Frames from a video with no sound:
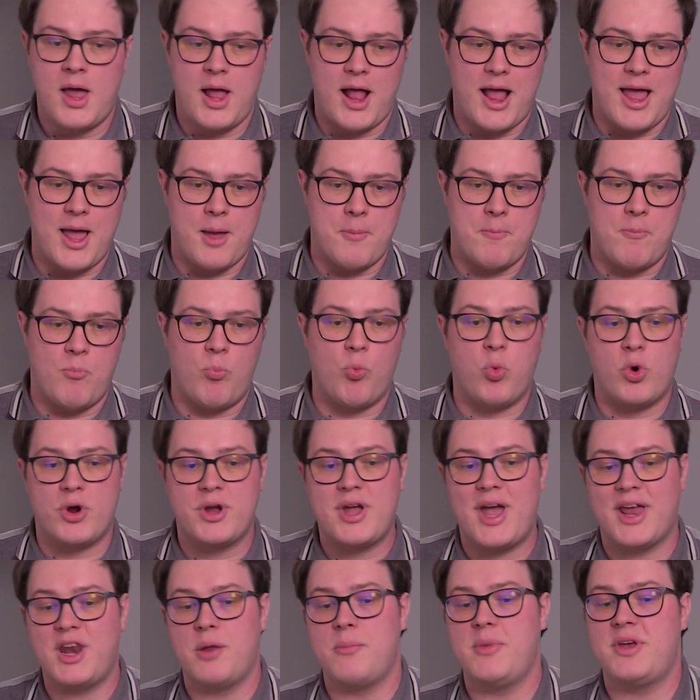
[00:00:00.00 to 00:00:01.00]
We're
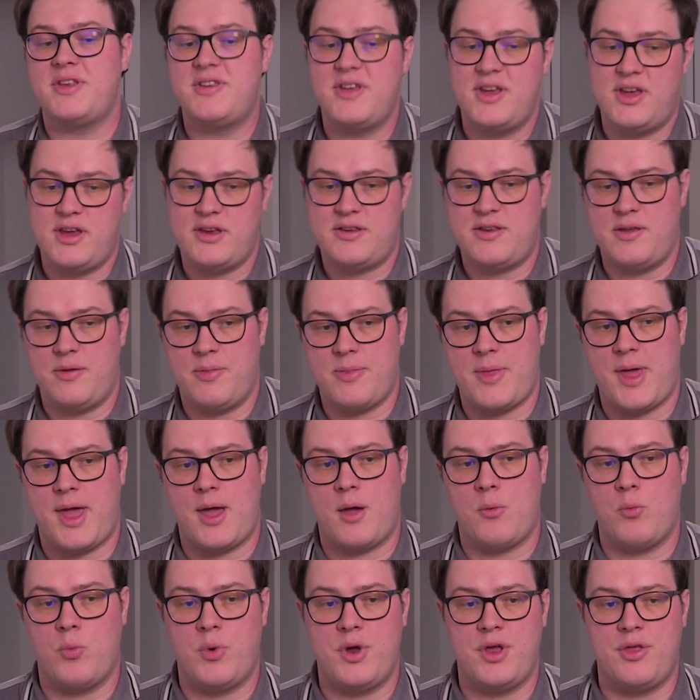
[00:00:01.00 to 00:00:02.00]
kind of mitigating
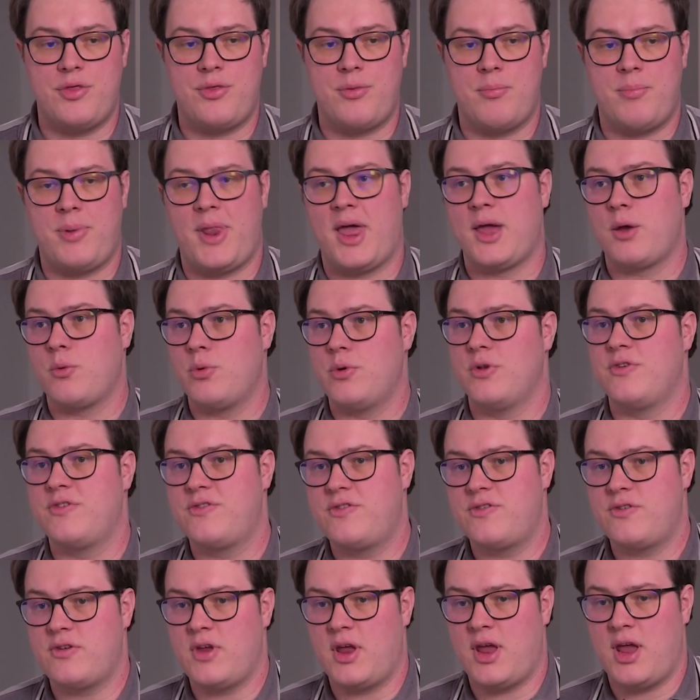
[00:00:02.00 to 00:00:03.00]
that with Blackwood's